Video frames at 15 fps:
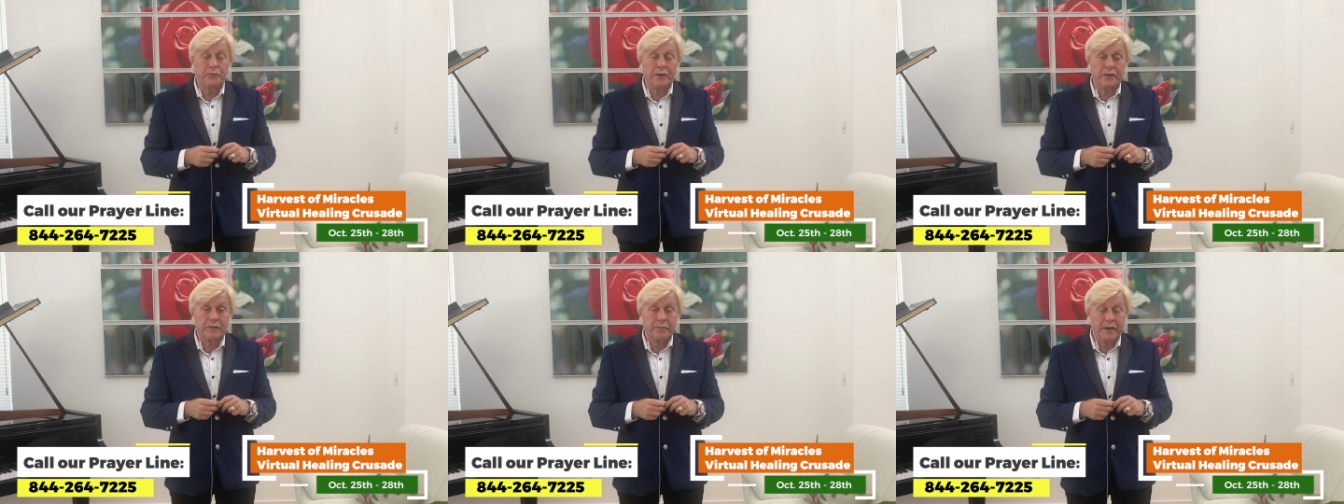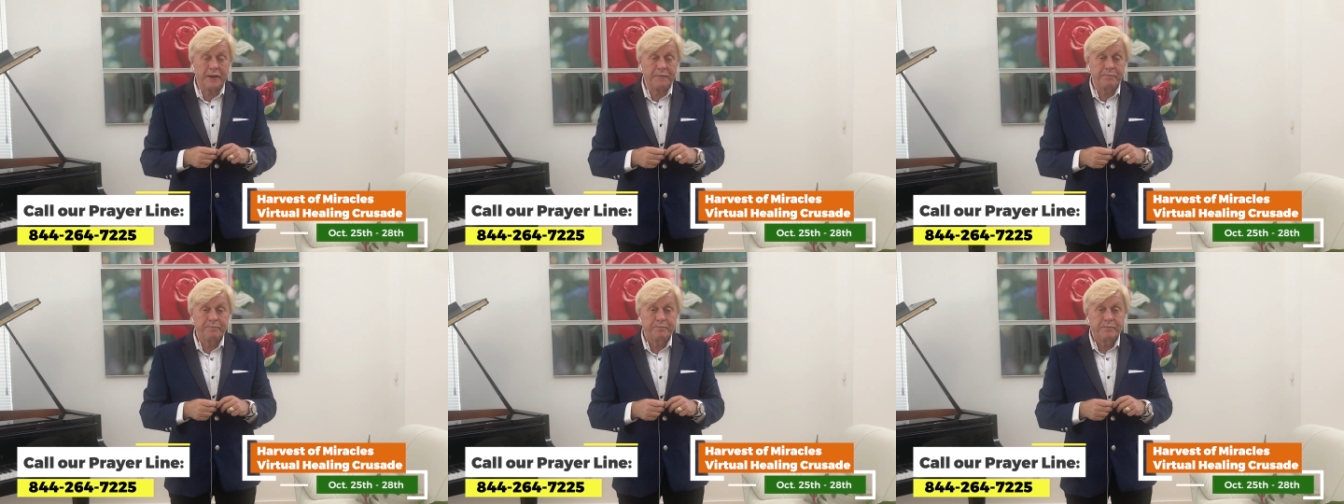with me.
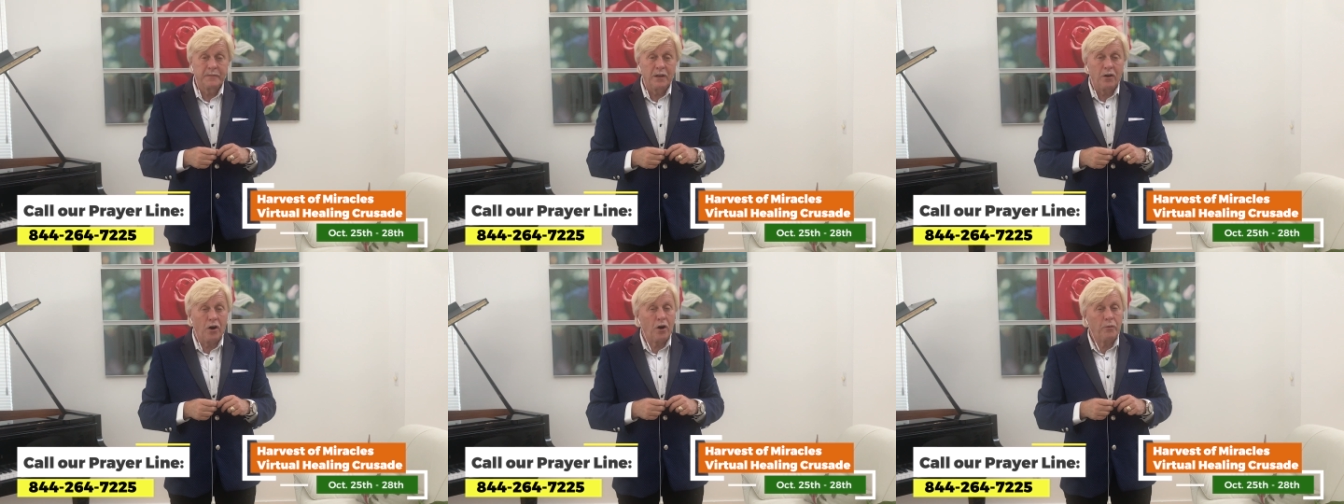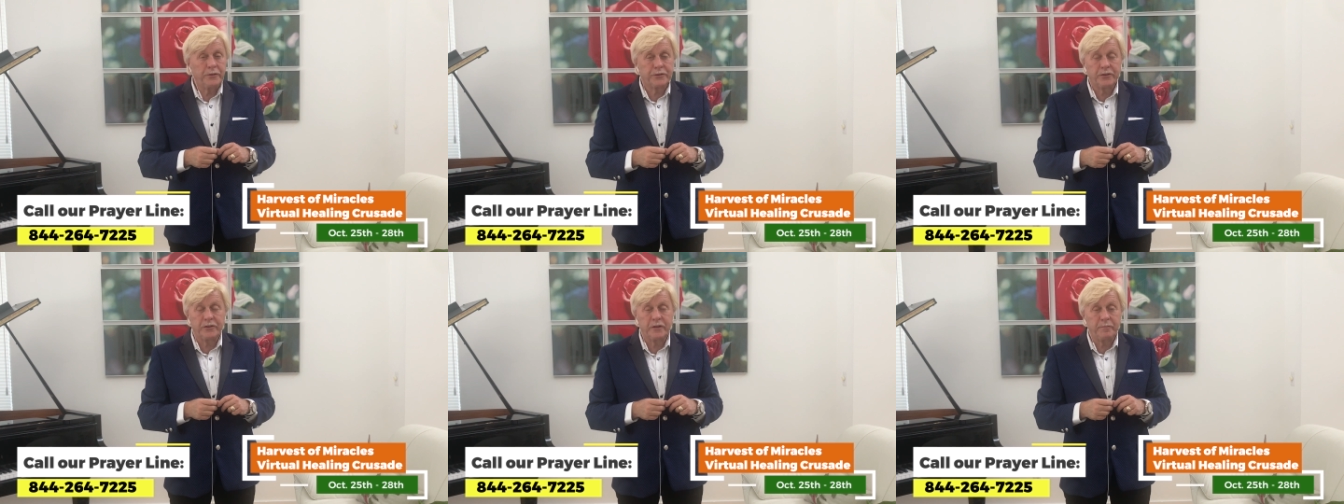
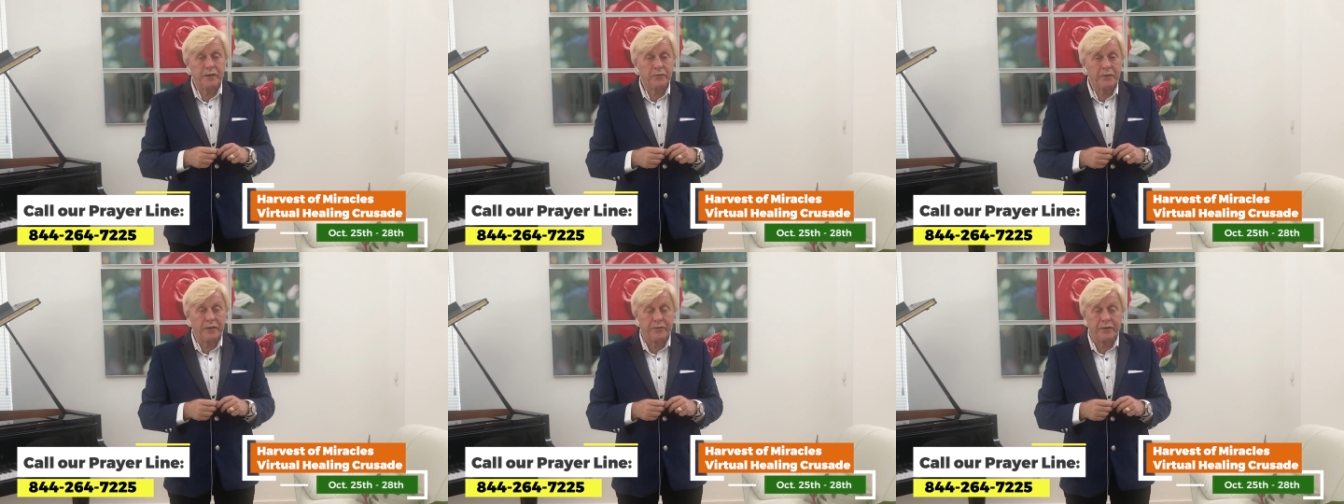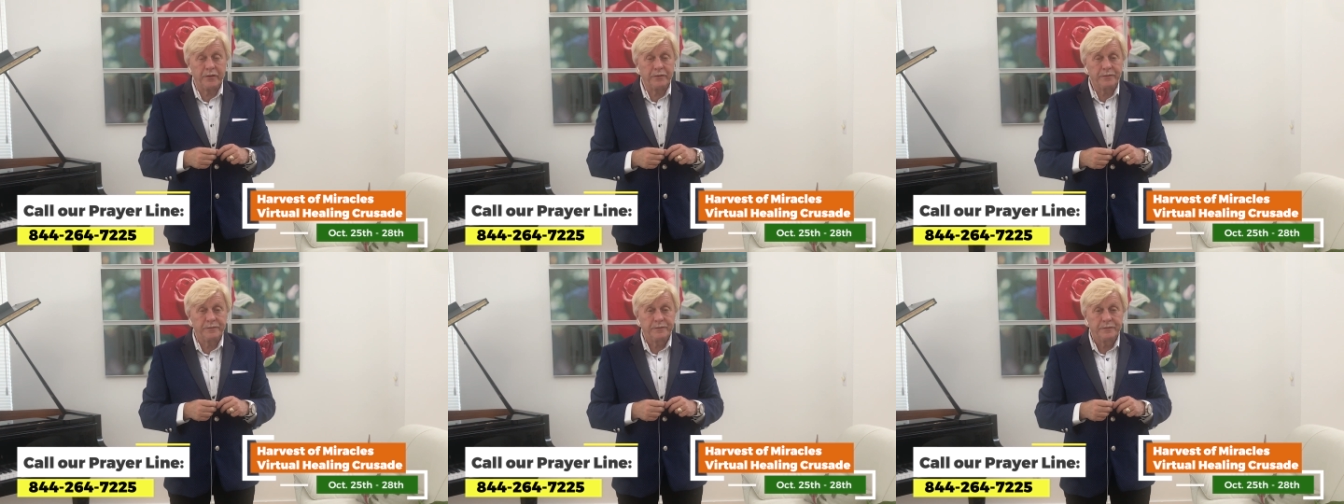Always good to be with you.